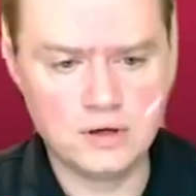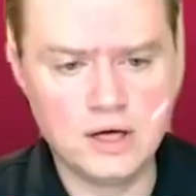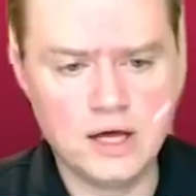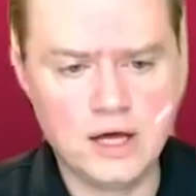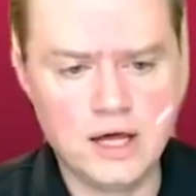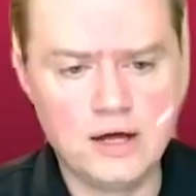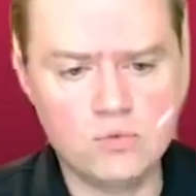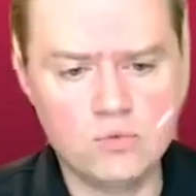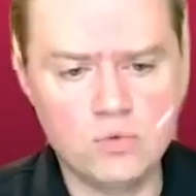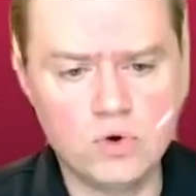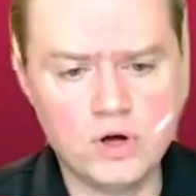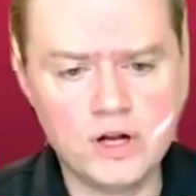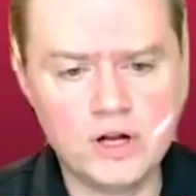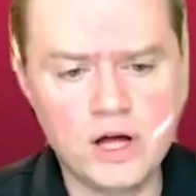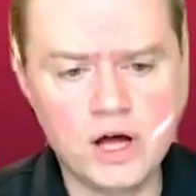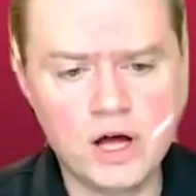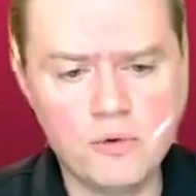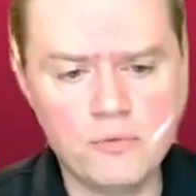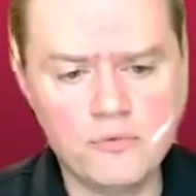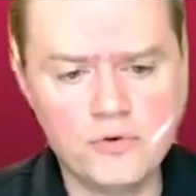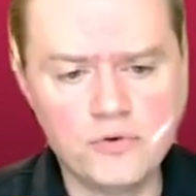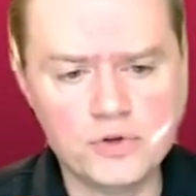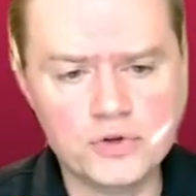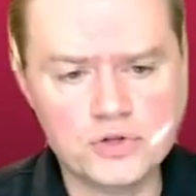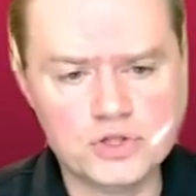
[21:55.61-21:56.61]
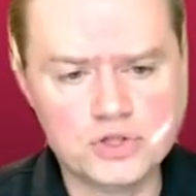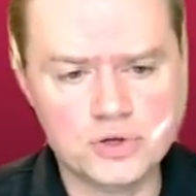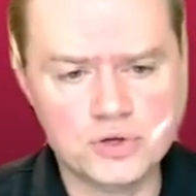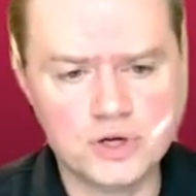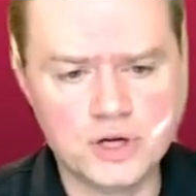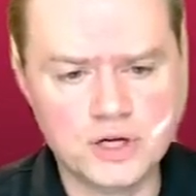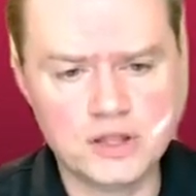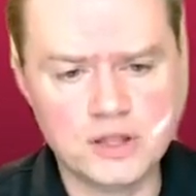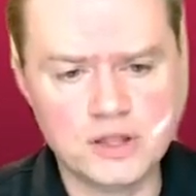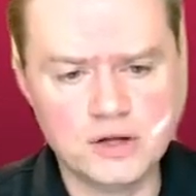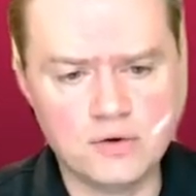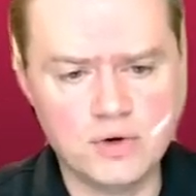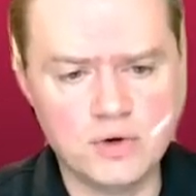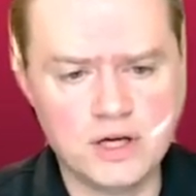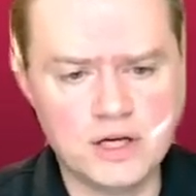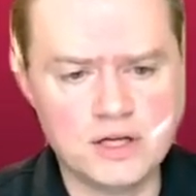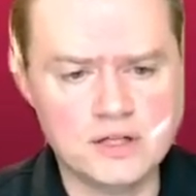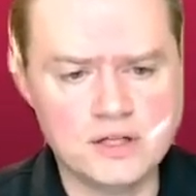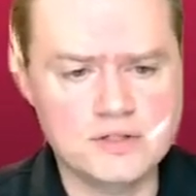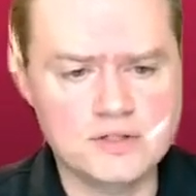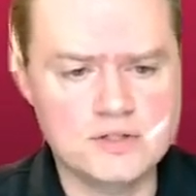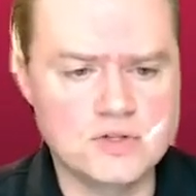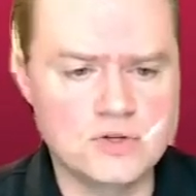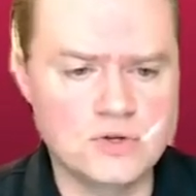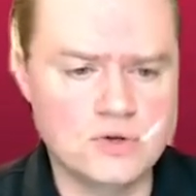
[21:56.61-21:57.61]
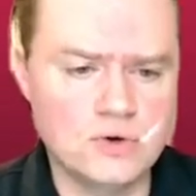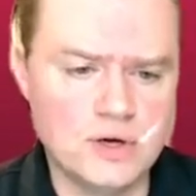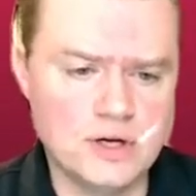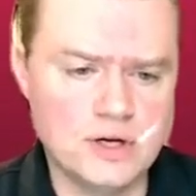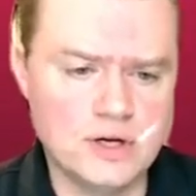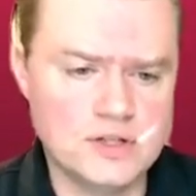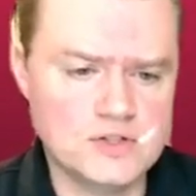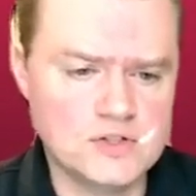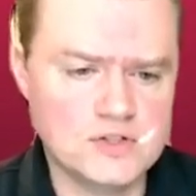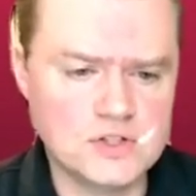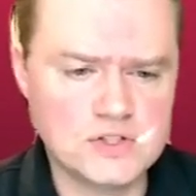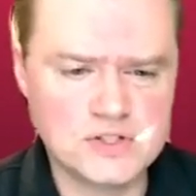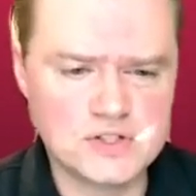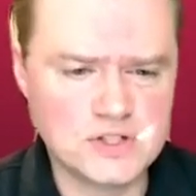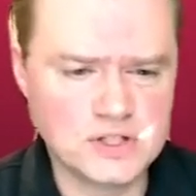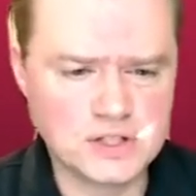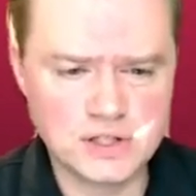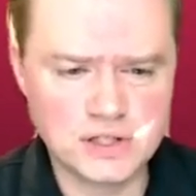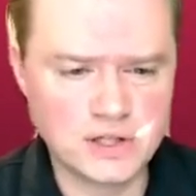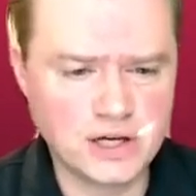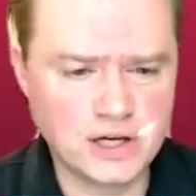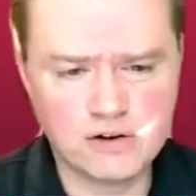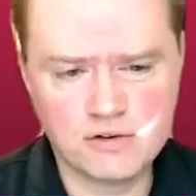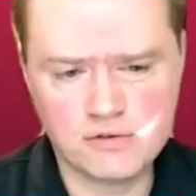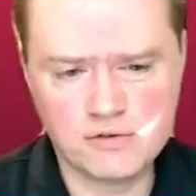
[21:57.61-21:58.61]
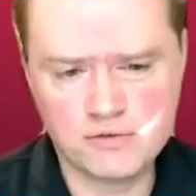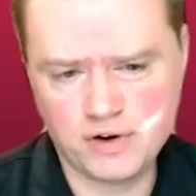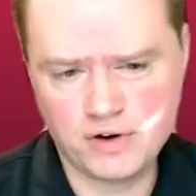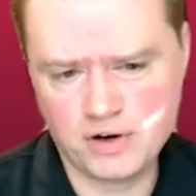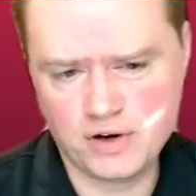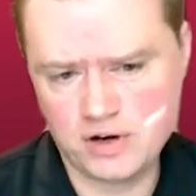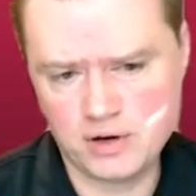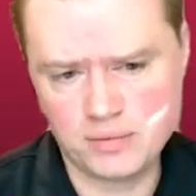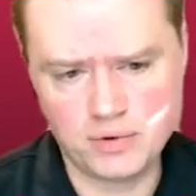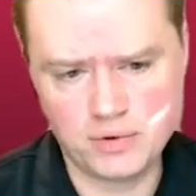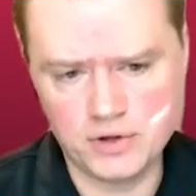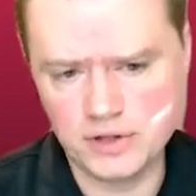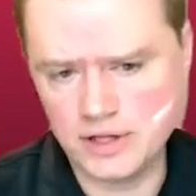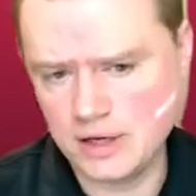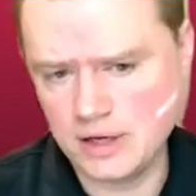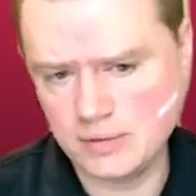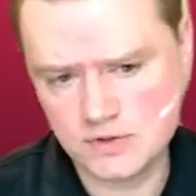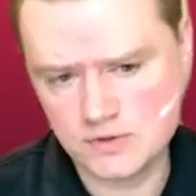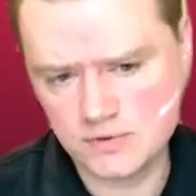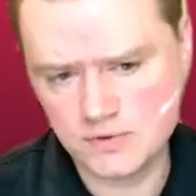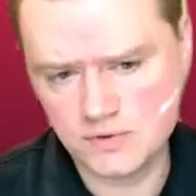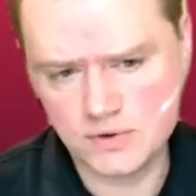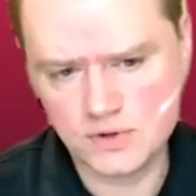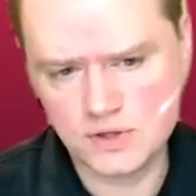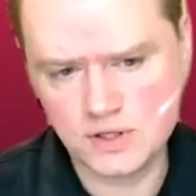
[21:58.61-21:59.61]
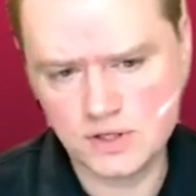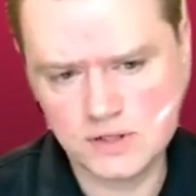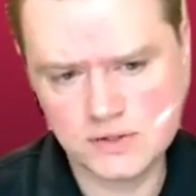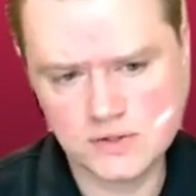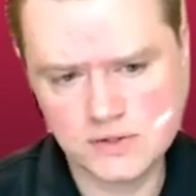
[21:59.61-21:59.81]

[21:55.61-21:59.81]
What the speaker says: And one helpful trick that we can do is just declare variable names for these.